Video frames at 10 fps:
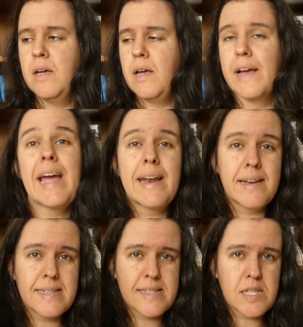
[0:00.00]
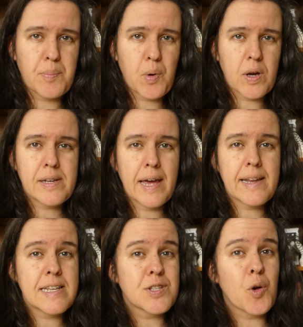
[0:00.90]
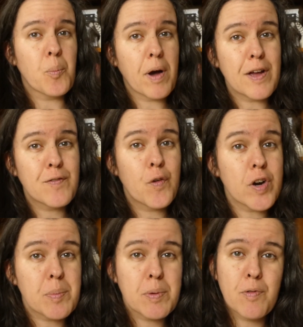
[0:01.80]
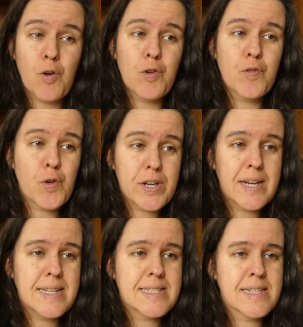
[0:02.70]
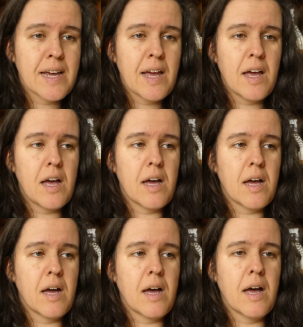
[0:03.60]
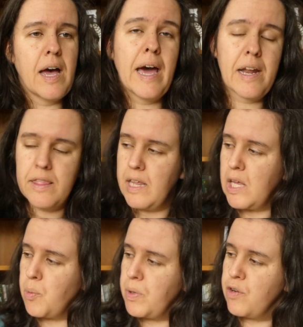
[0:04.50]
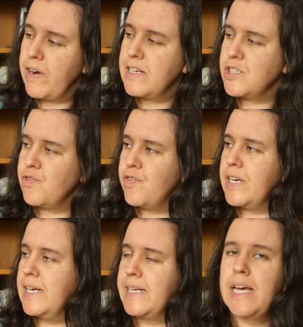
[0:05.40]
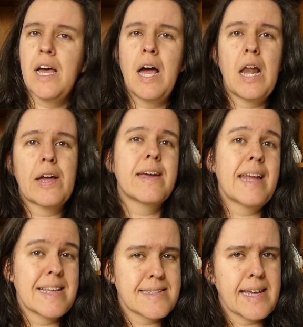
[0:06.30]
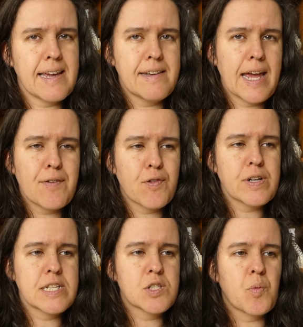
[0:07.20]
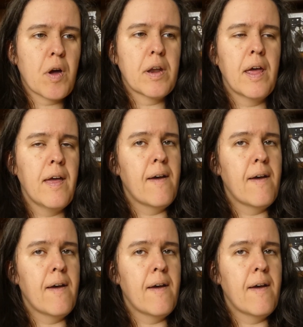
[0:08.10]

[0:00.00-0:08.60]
Again, this is a book that is on my 40 before 40 list, and I think it would be great to read like an essay a day for this one.